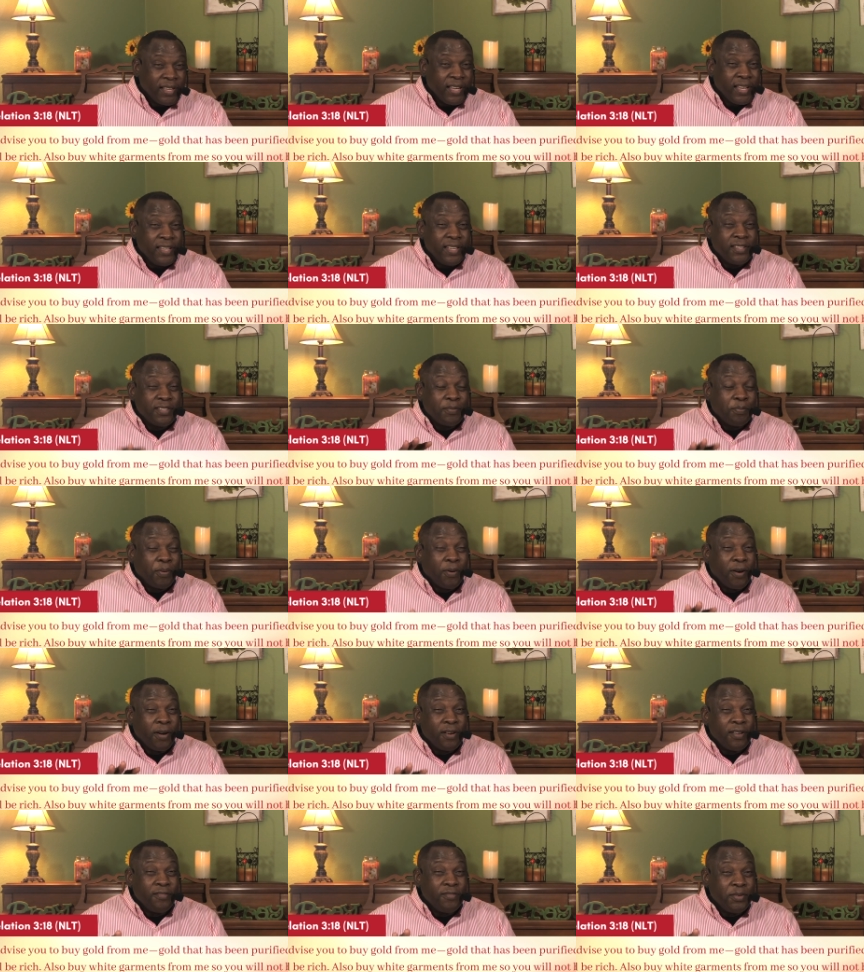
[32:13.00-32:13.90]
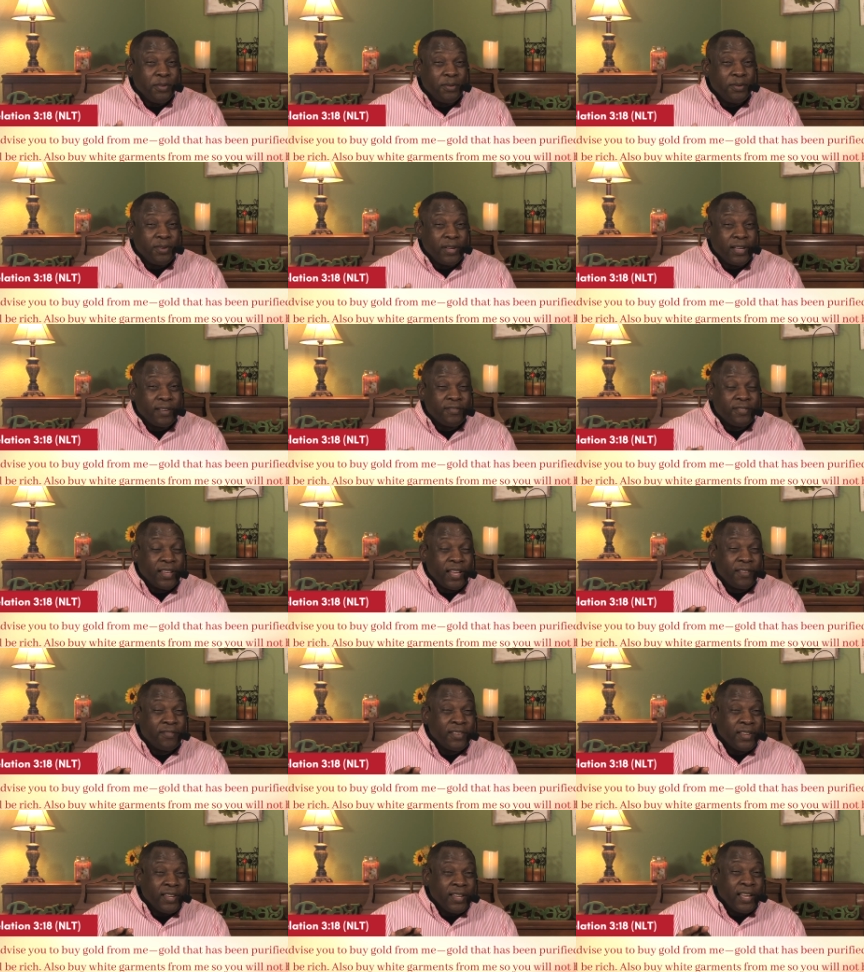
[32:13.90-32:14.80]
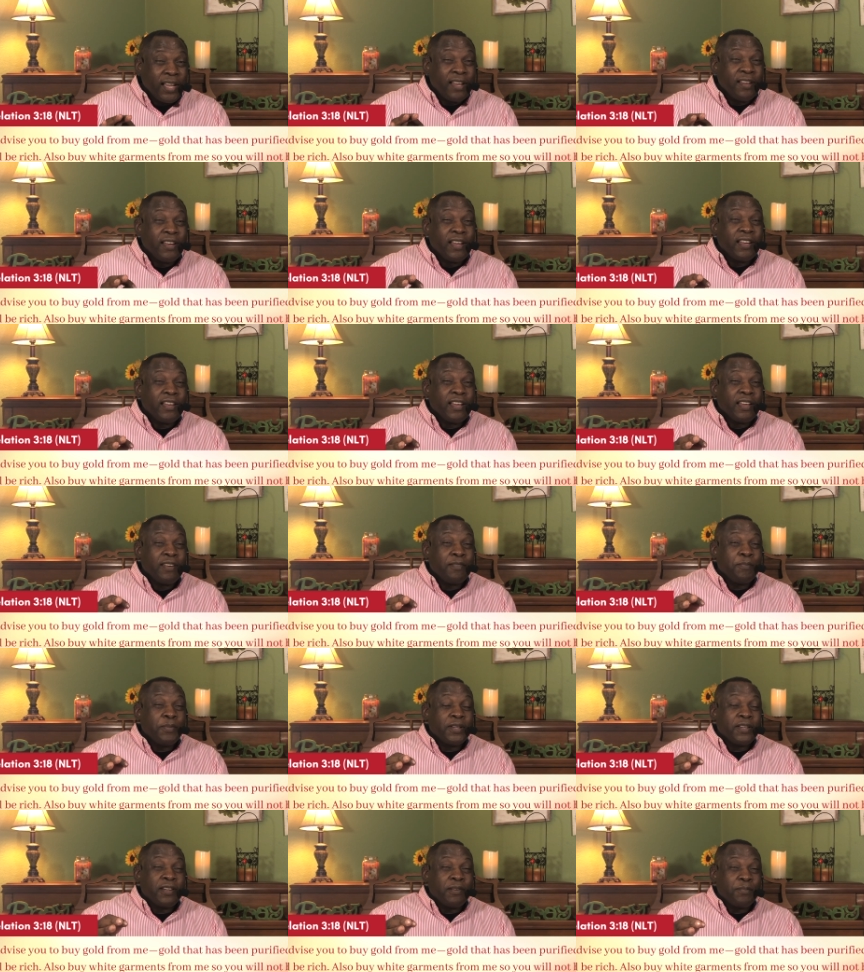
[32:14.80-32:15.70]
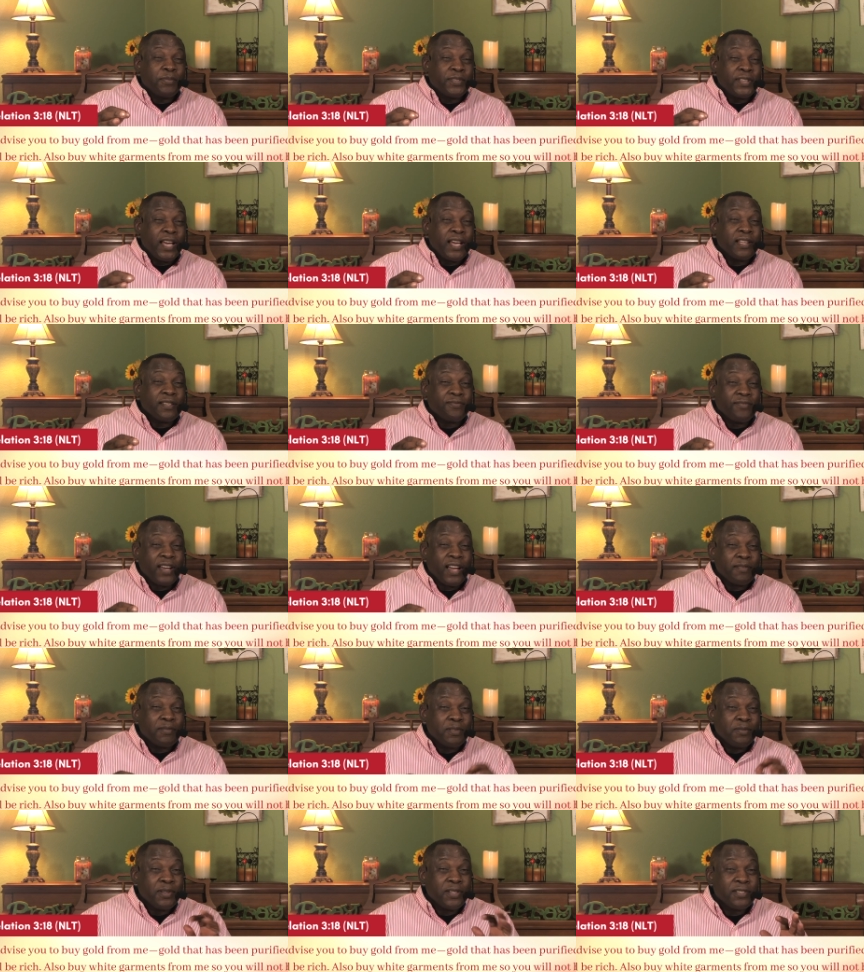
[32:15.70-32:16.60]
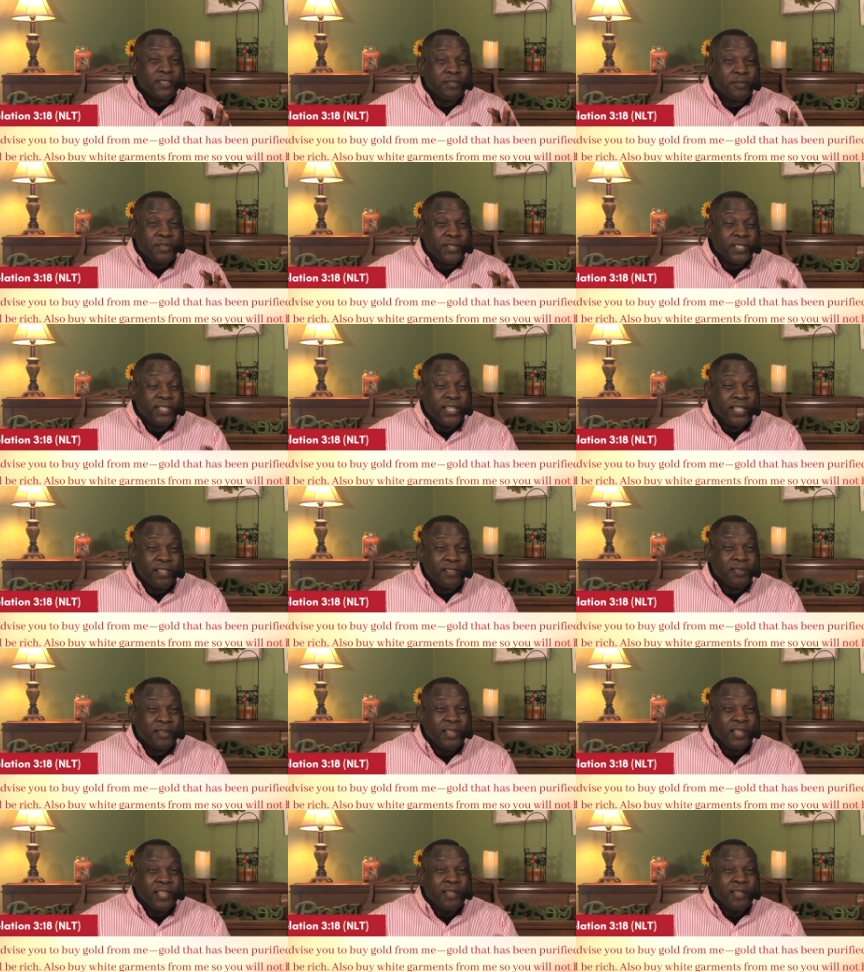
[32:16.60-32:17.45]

And there's a part of you have, have, have, have become satisfied with what you receive.